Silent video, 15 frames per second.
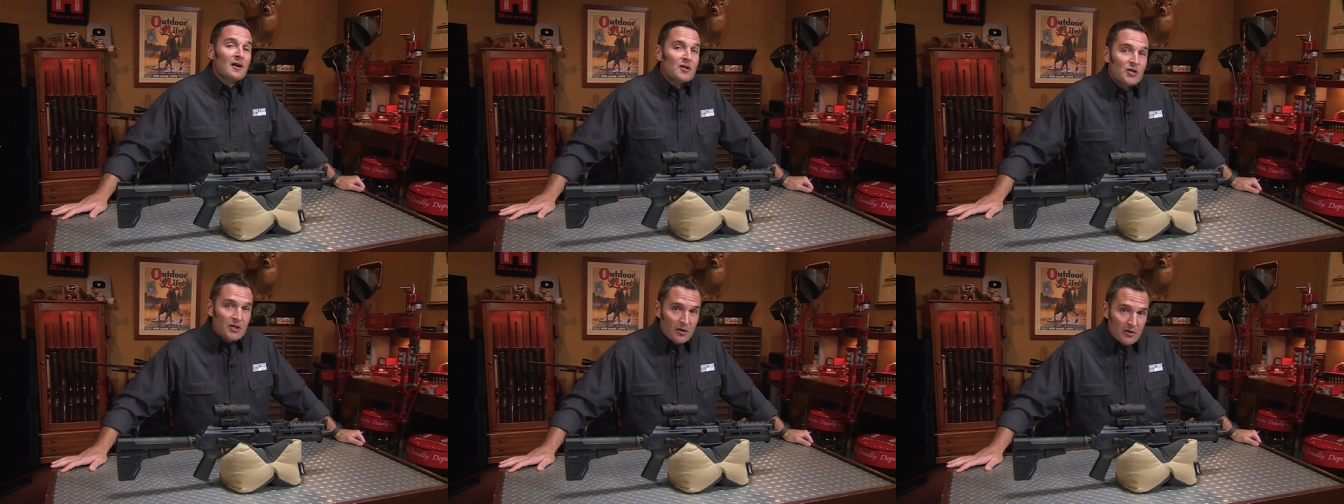
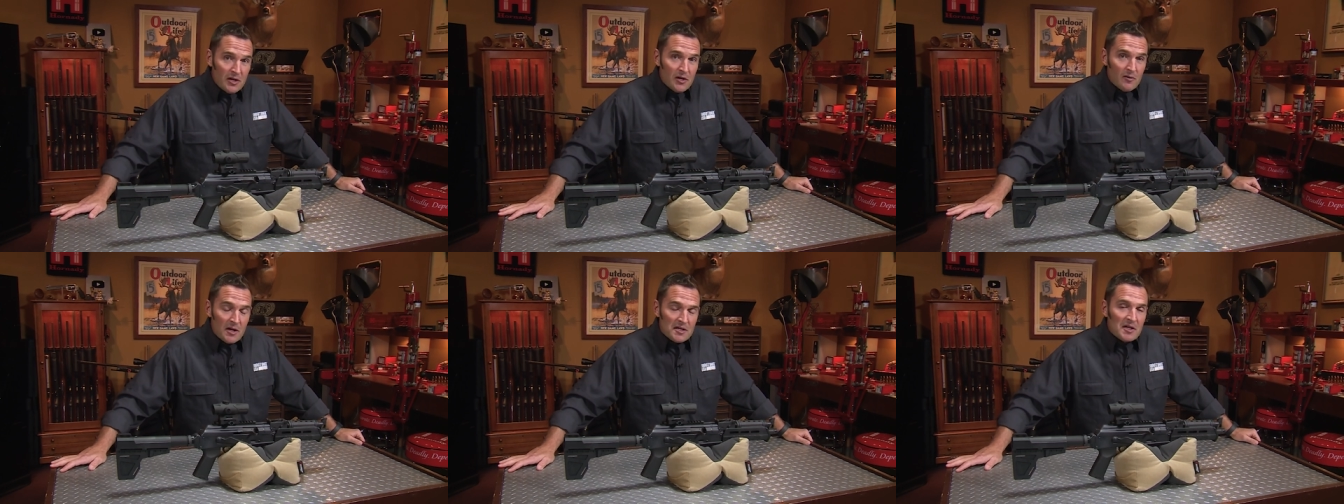Shooting
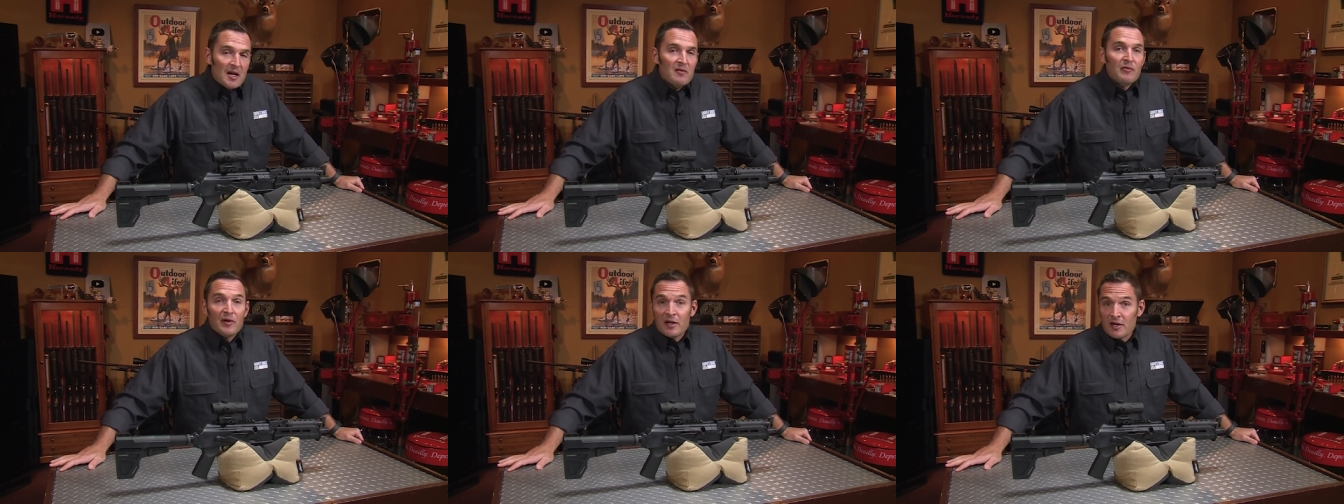USA
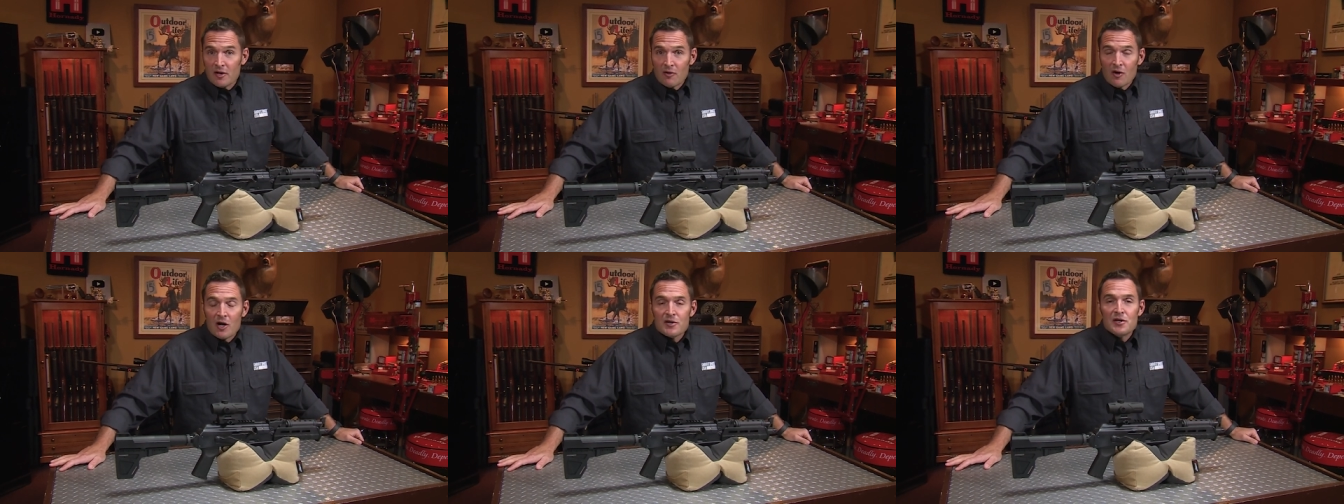
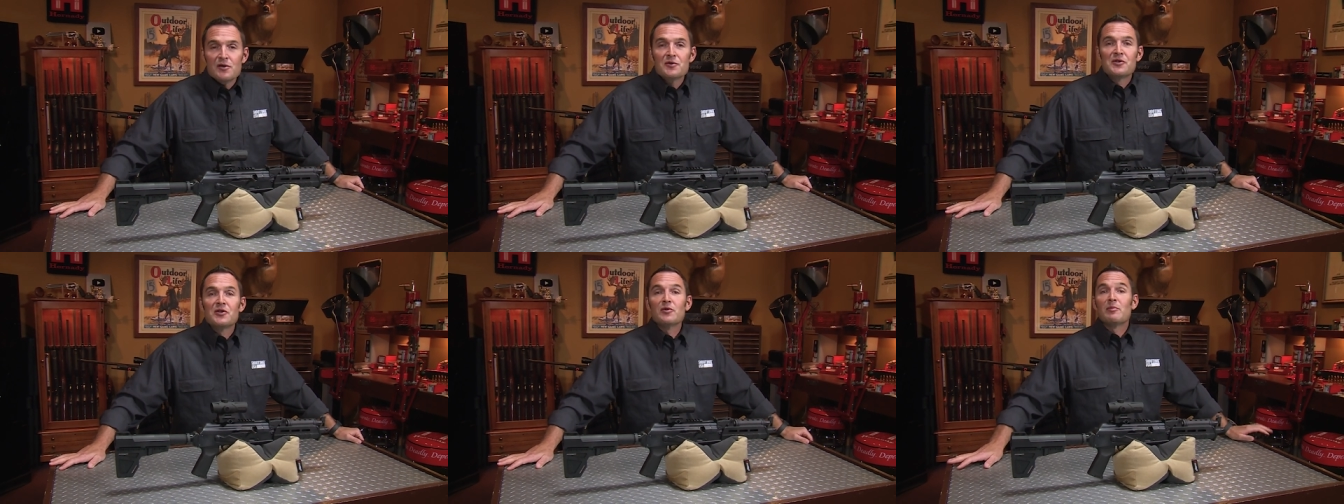video on
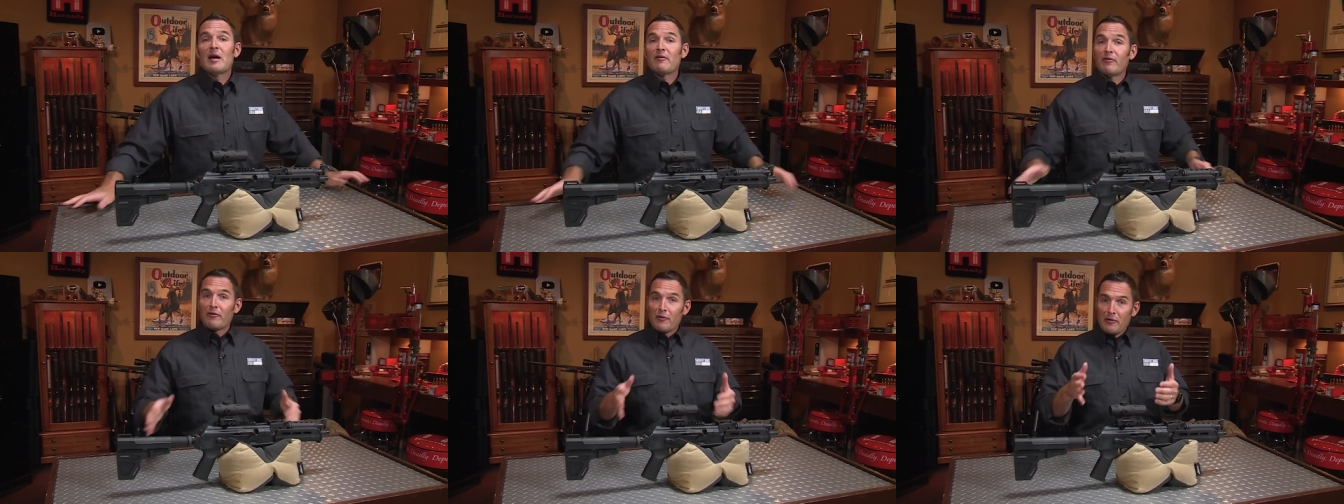YouTube,
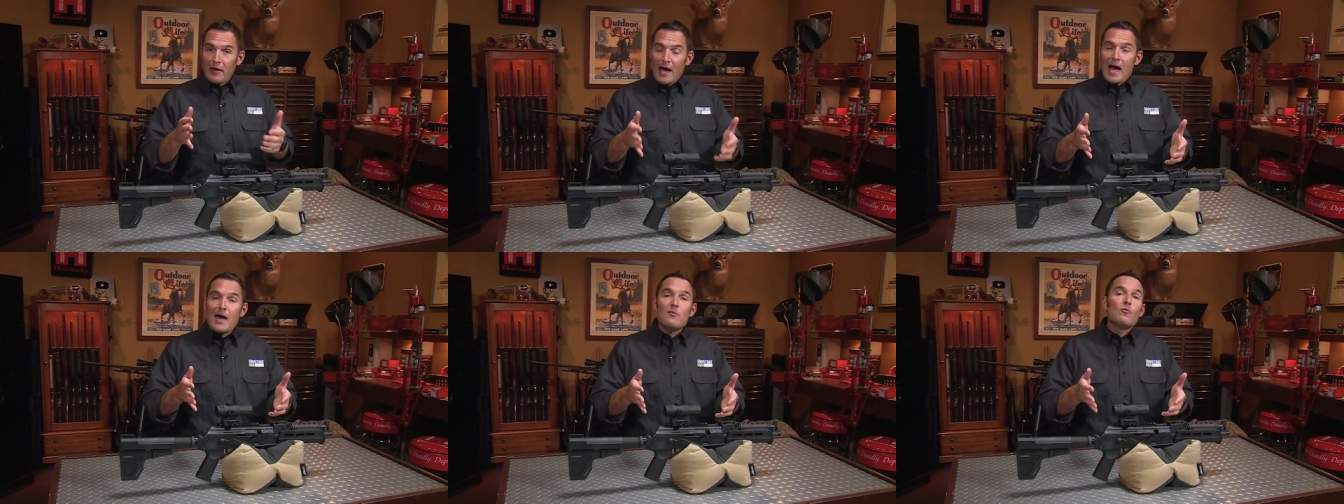and for
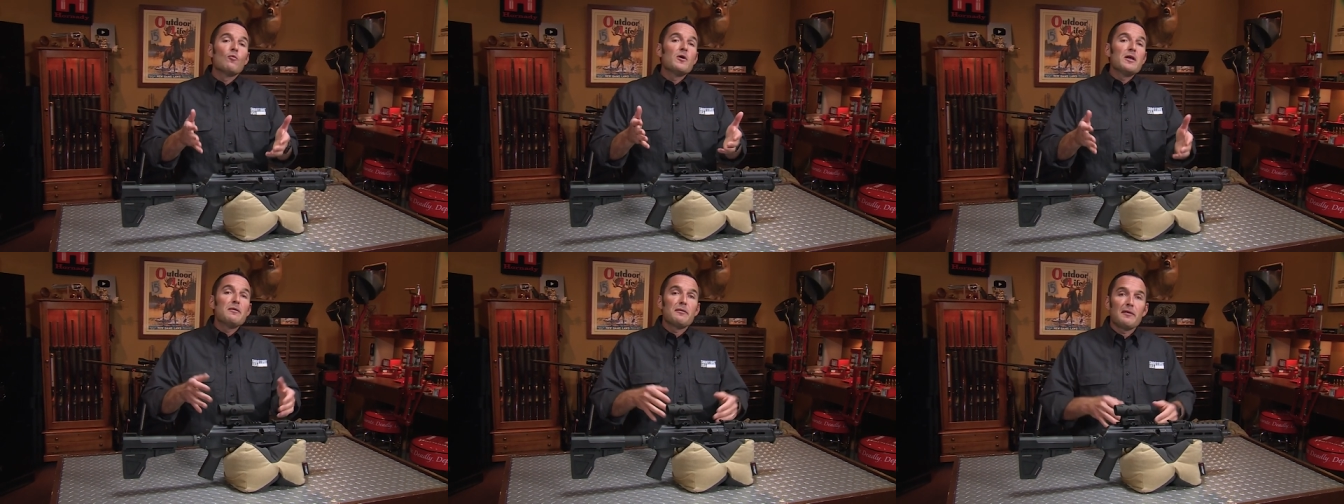that,
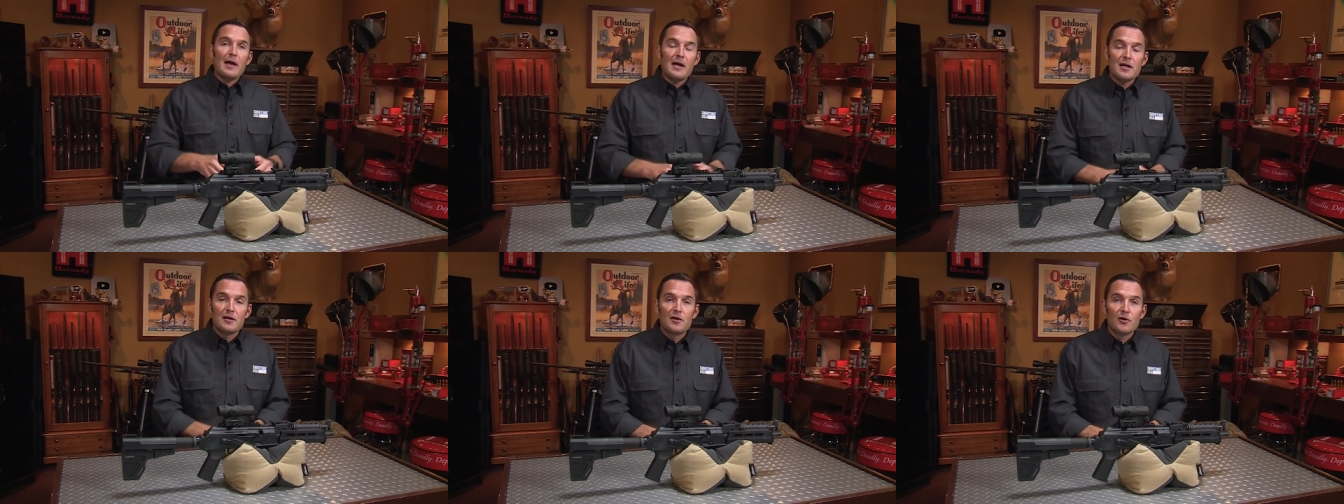we
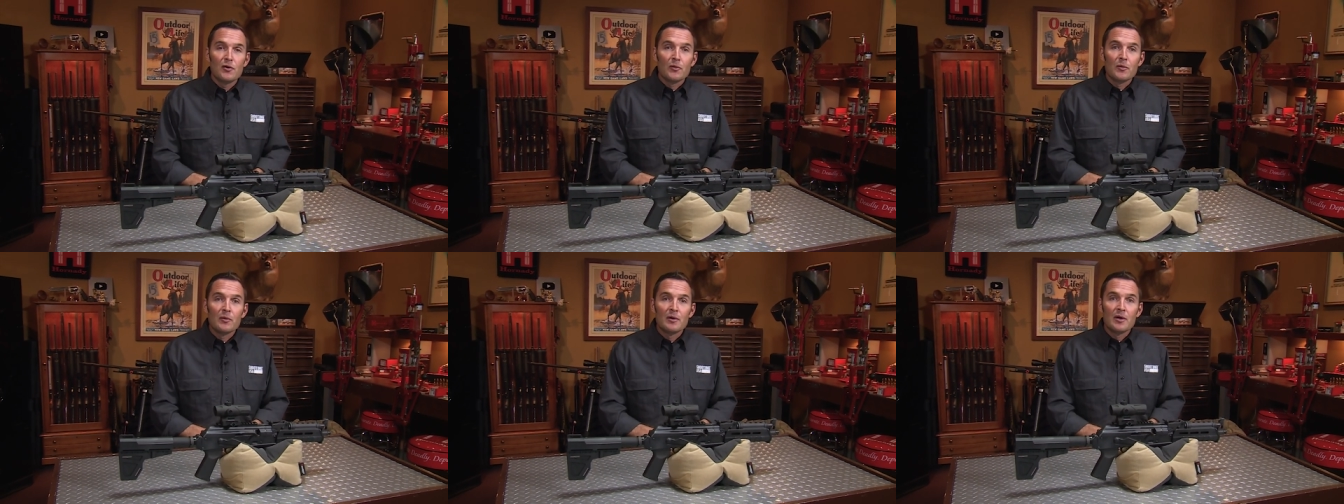thank you.